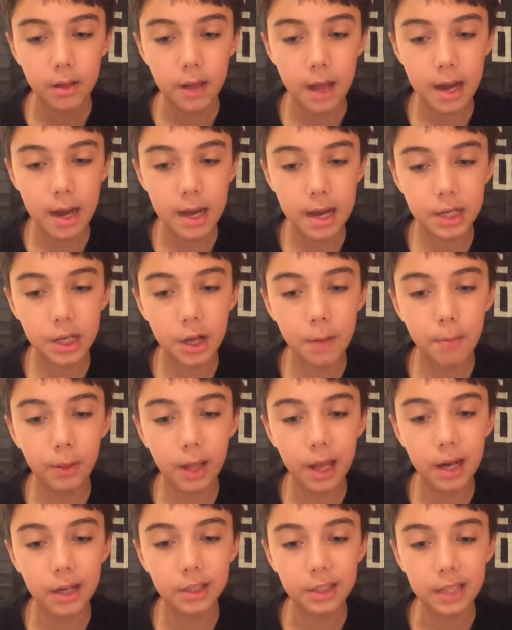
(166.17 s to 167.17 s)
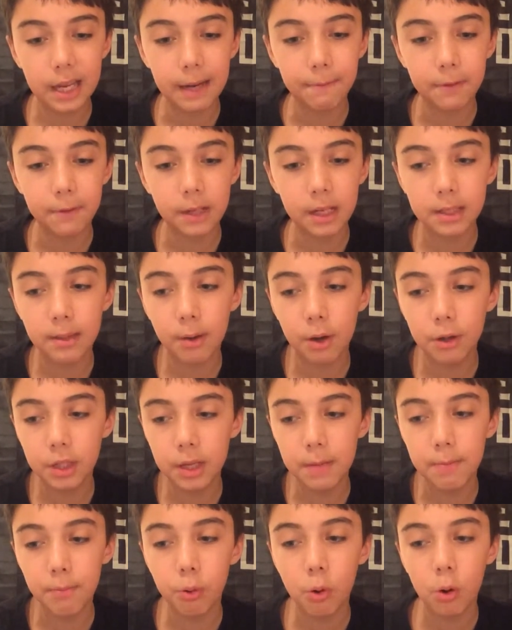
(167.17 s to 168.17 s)
NHL player safety is the
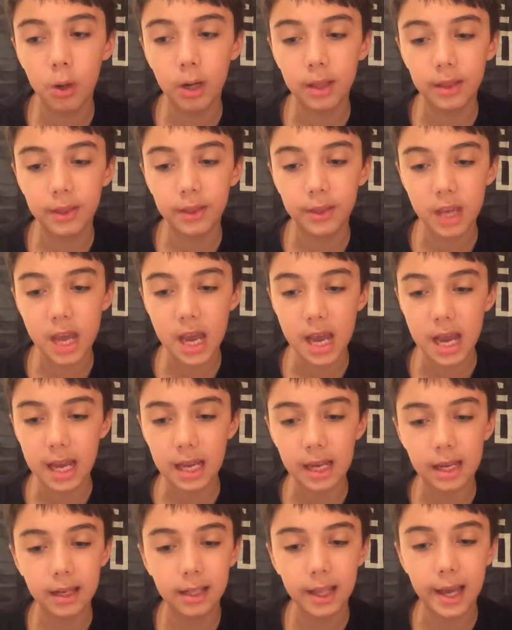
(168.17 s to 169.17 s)
most important thing.